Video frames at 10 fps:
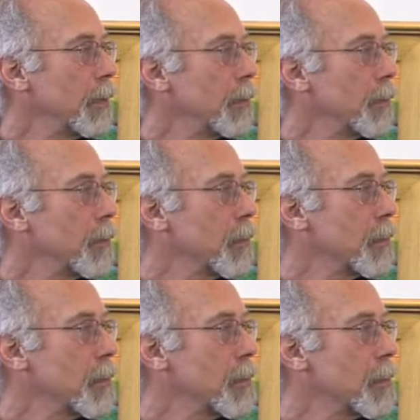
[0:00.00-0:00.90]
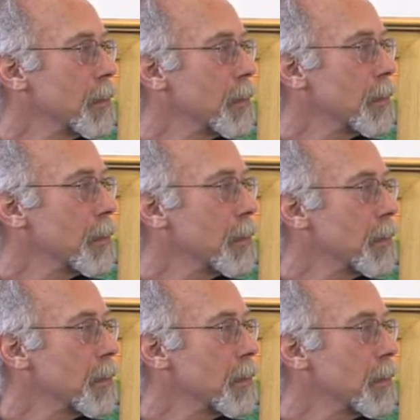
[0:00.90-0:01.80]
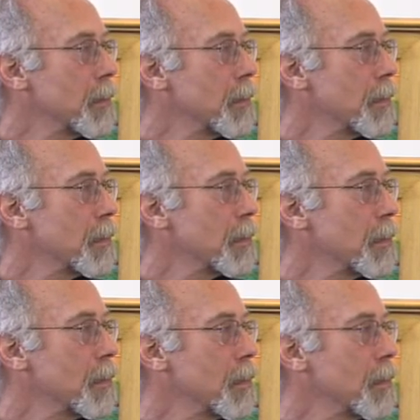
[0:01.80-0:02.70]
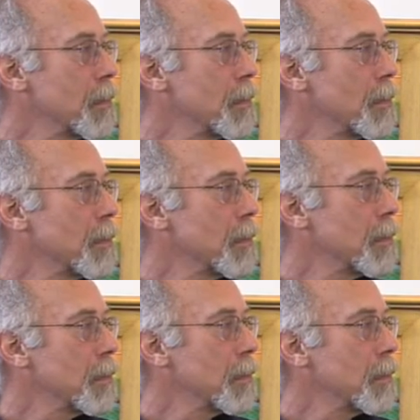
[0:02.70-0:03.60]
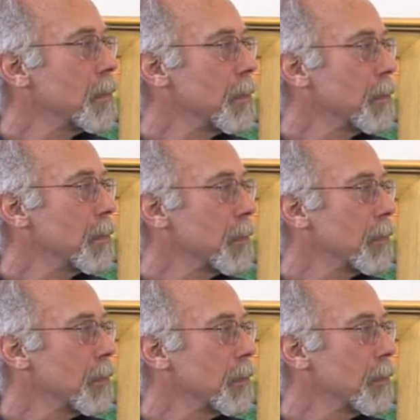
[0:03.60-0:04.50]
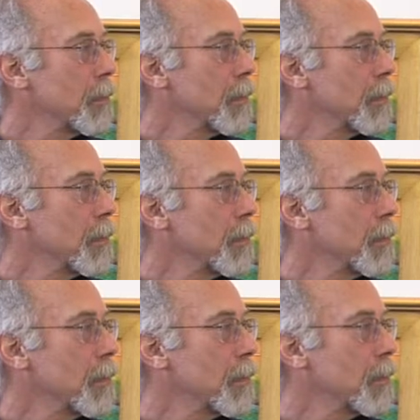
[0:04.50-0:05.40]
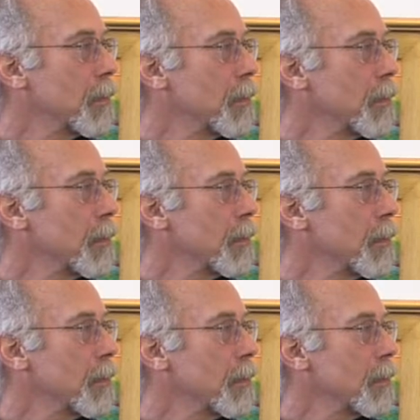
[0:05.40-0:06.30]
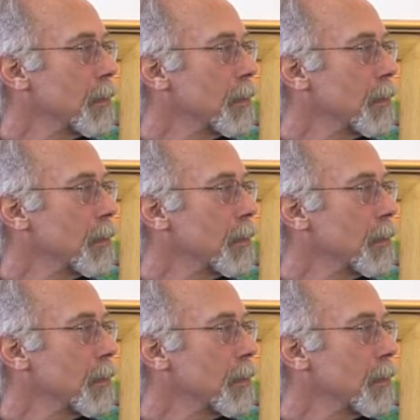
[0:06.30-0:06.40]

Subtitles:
[no speech]